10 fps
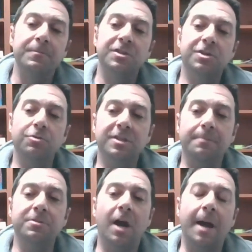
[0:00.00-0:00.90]
So
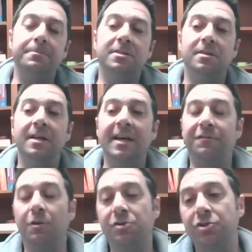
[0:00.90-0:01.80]
sometimes
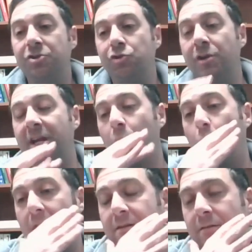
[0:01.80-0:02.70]
if you're just treating
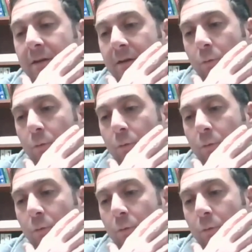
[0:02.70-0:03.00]
one